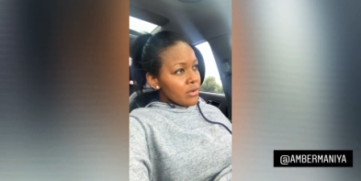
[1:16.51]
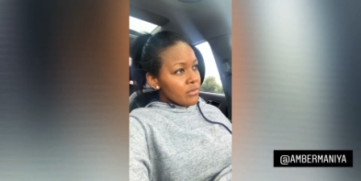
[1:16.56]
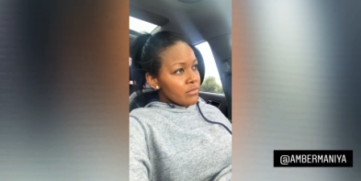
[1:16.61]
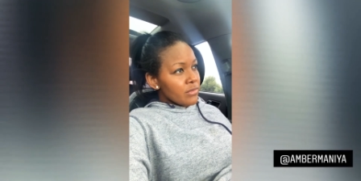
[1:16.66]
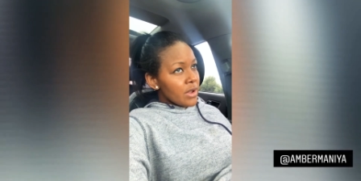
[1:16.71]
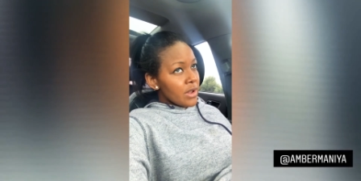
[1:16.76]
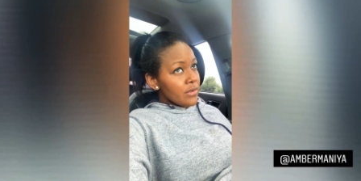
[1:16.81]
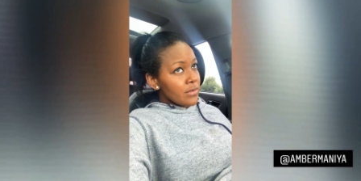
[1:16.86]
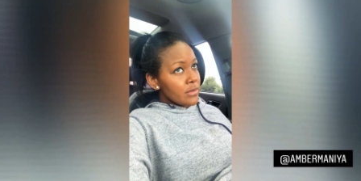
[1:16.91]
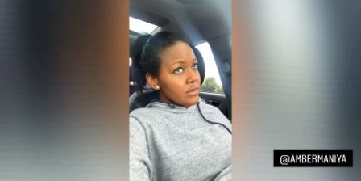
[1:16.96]

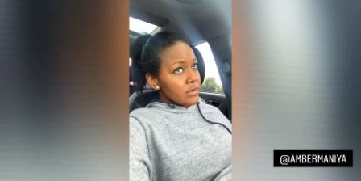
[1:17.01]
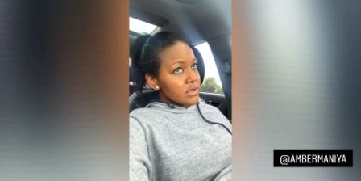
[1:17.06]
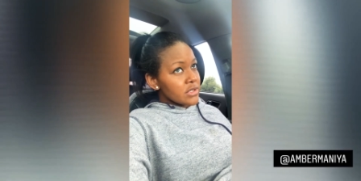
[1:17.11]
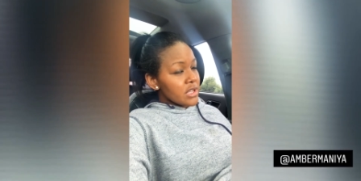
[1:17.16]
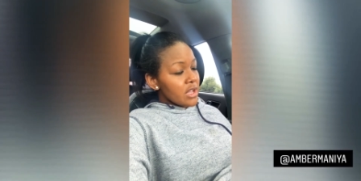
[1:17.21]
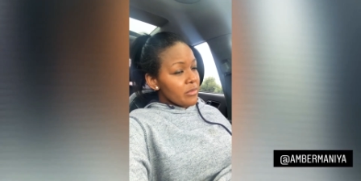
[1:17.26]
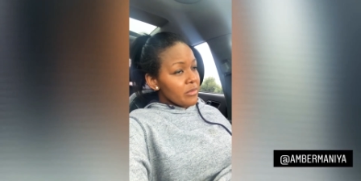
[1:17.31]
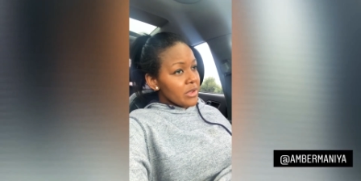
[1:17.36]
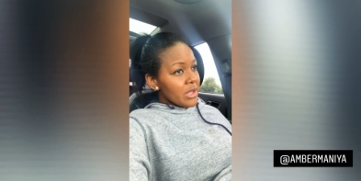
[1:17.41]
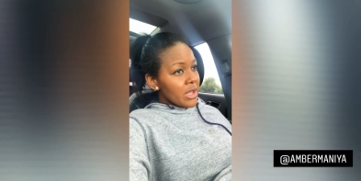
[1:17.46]
red fluid
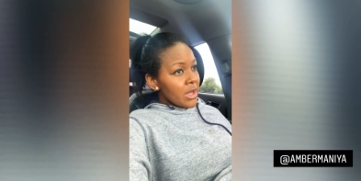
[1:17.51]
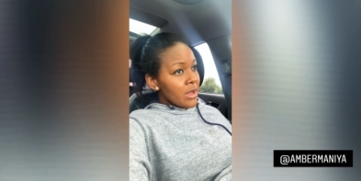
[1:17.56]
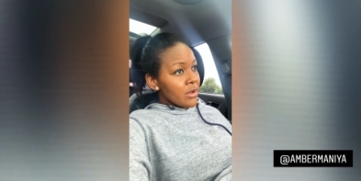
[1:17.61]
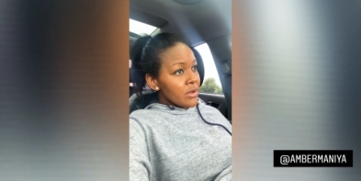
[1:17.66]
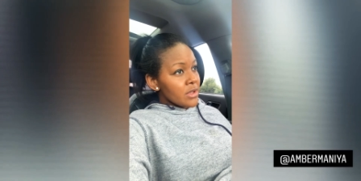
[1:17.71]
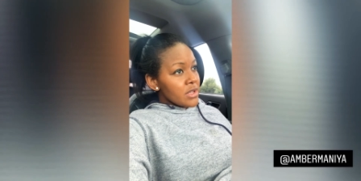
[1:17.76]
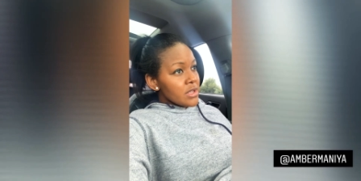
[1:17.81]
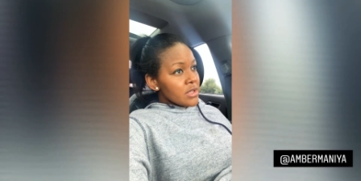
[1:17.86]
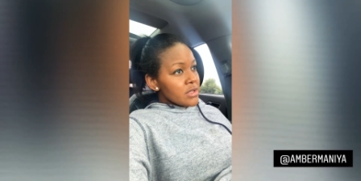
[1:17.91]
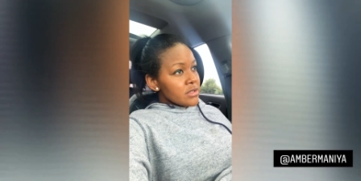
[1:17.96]
coming out.
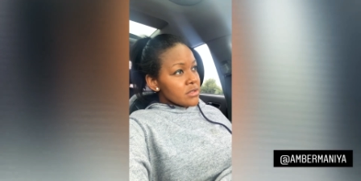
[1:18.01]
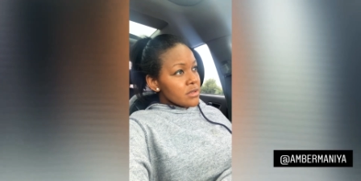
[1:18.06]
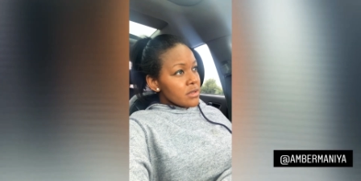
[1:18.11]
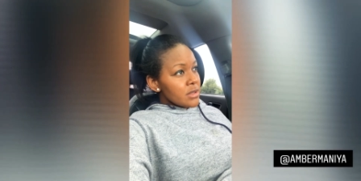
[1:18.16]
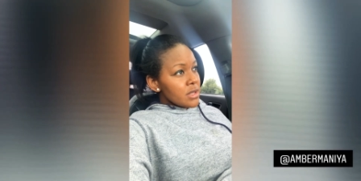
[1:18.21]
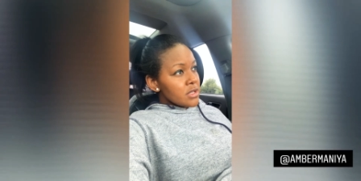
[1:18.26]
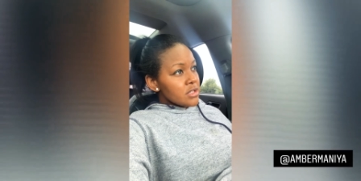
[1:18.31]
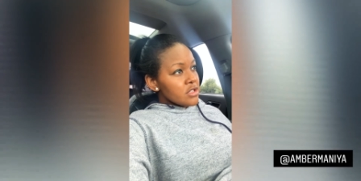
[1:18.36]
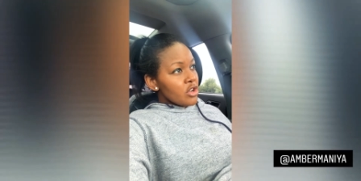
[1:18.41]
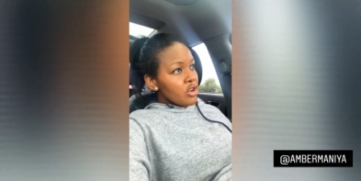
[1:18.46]
So
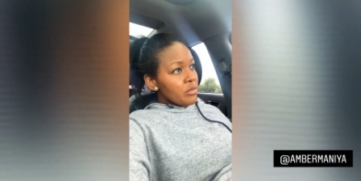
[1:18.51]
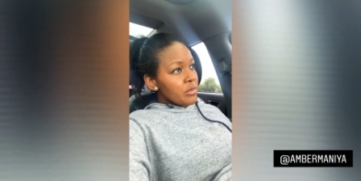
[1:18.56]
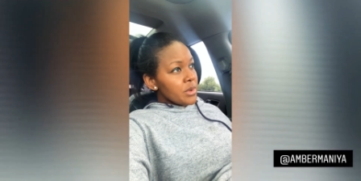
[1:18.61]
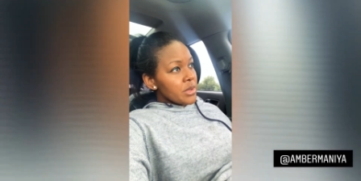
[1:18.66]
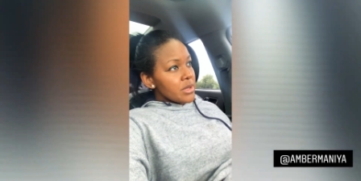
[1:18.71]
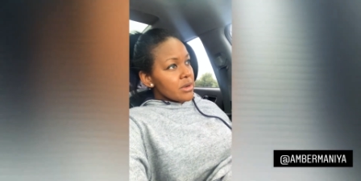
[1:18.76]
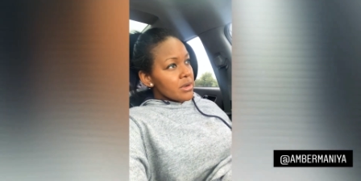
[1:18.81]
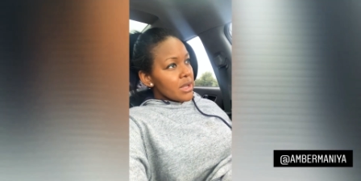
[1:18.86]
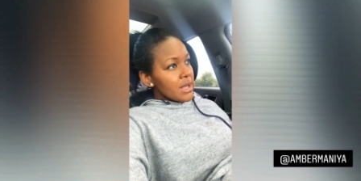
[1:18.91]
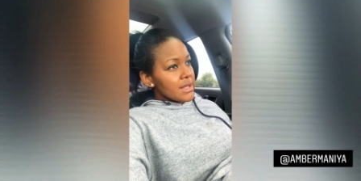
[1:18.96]
they told me
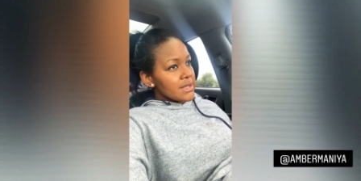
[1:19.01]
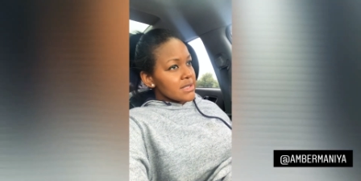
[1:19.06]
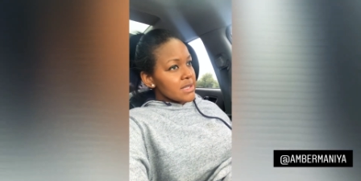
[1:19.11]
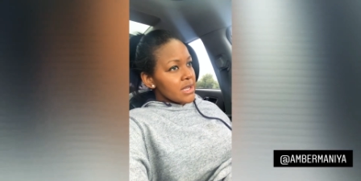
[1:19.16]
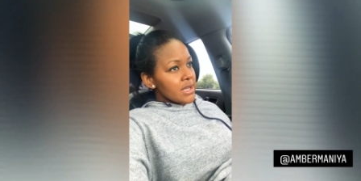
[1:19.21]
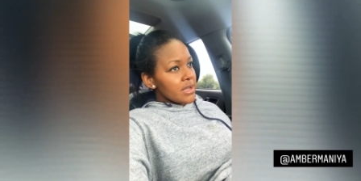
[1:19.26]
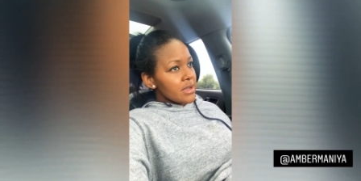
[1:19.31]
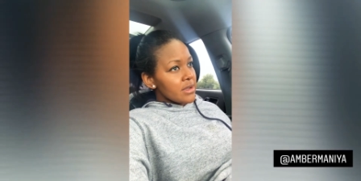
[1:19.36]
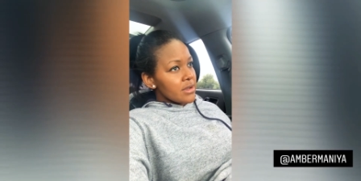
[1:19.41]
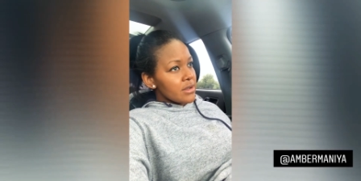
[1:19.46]
they're not
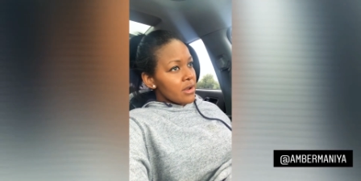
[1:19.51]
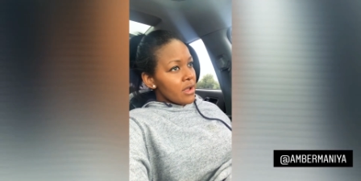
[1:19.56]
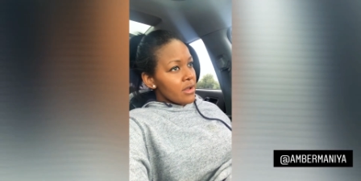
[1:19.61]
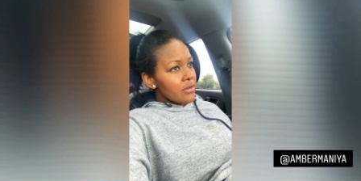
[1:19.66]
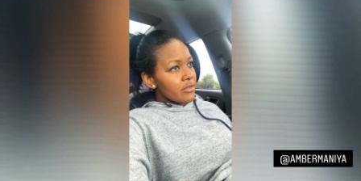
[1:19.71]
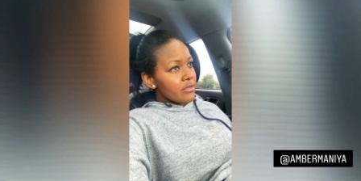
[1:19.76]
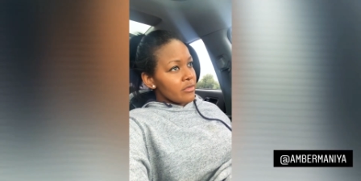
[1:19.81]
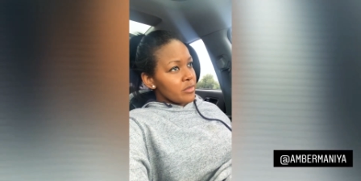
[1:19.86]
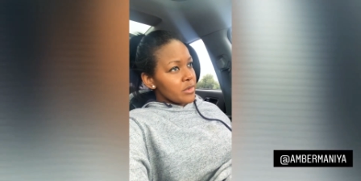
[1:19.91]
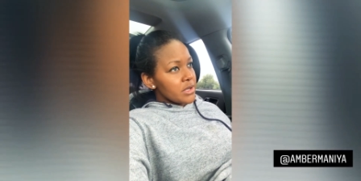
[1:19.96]
taking it off
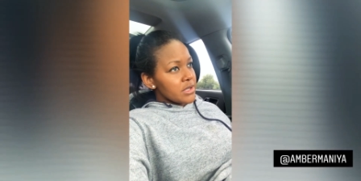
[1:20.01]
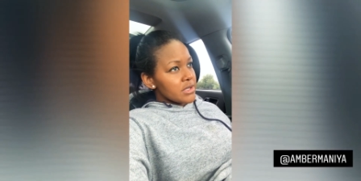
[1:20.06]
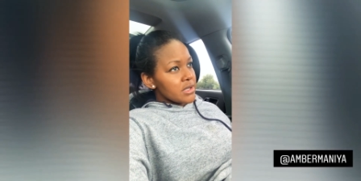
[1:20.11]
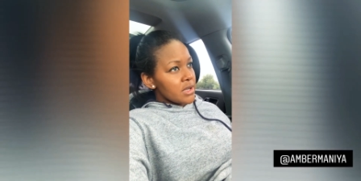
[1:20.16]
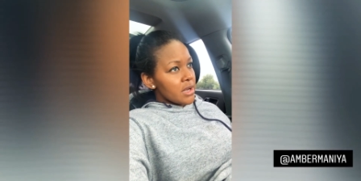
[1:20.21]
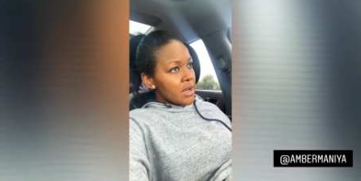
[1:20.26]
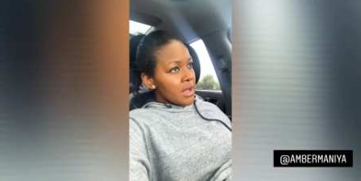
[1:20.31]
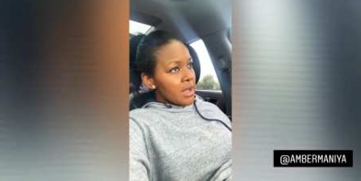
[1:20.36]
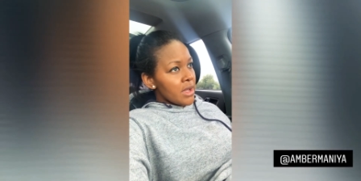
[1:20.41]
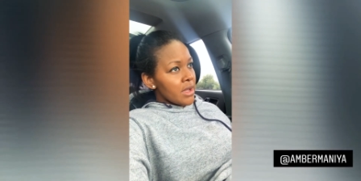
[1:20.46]
of me
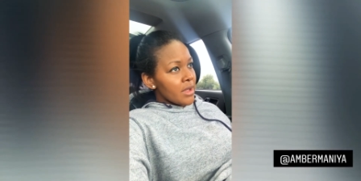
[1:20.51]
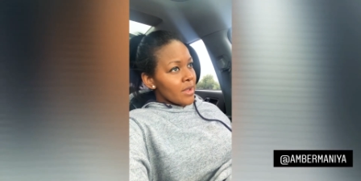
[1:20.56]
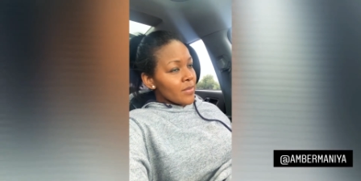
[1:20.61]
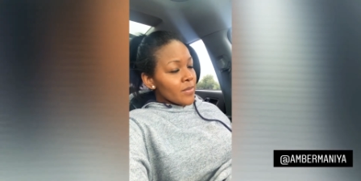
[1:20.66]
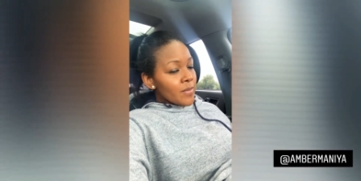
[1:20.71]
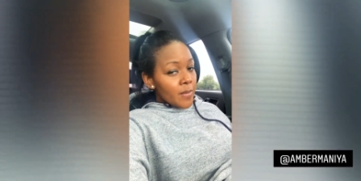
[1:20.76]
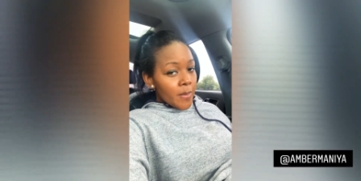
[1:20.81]
today.